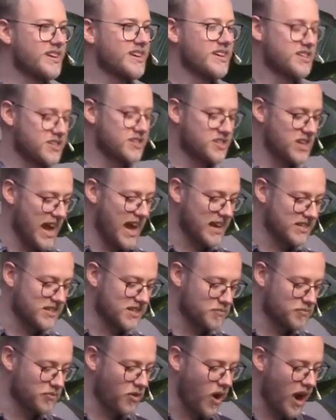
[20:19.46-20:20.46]
To Jack's
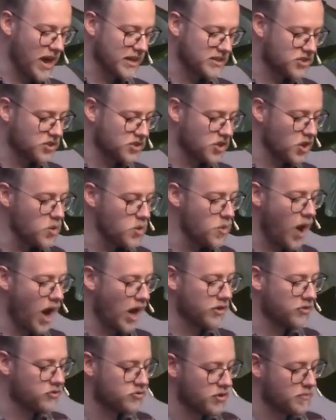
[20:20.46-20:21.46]
surprise,
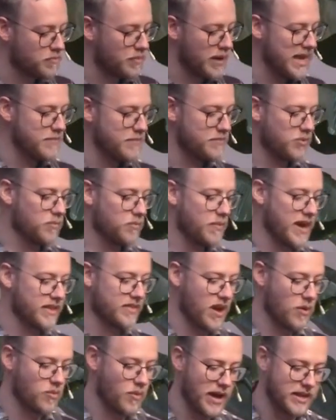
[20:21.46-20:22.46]
200 people made
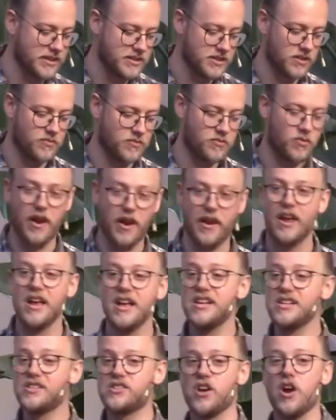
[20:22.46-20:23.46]
their way to the front,
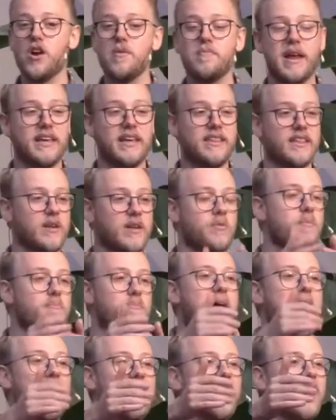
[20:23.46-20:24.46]
so many that they were
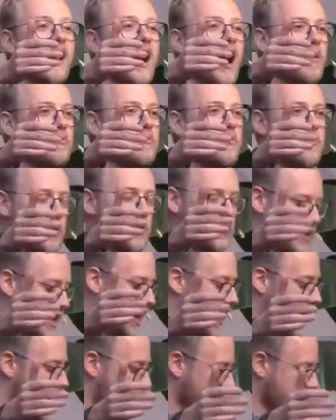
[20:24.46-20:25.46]
backing up through the
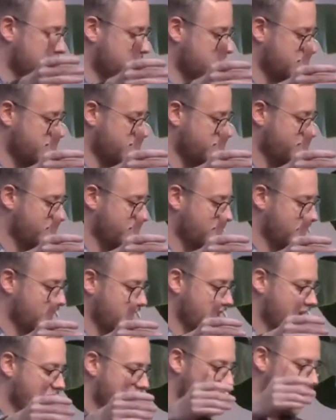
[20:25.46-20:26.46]
aisles.
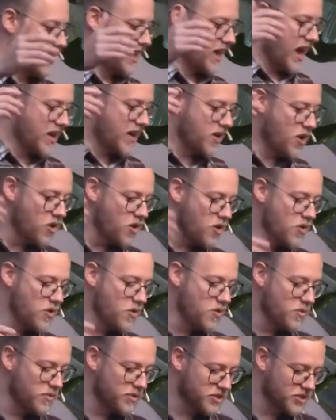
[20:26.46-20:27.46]
And
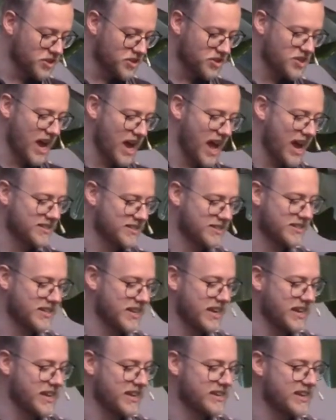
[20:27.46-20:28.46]
who should Jack
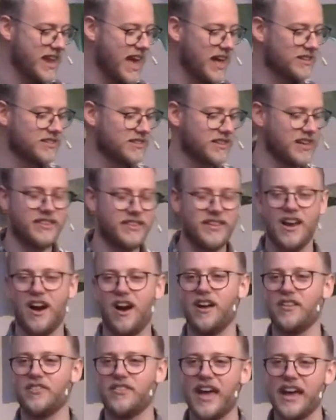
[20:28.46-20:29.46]
see knelt in the
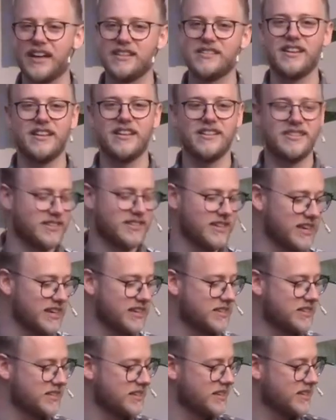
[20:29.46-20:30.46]
aisle next to his
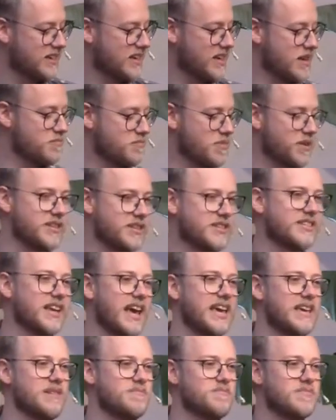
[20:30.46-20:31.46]
seat but the
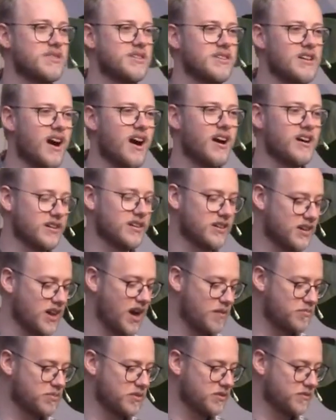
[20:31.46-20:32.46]
same young
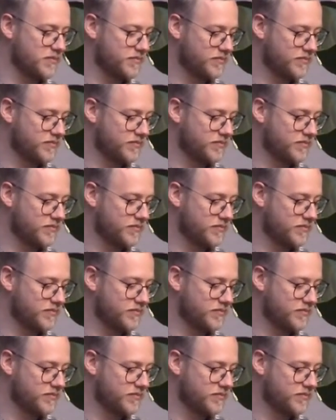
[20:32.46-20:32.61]
couple?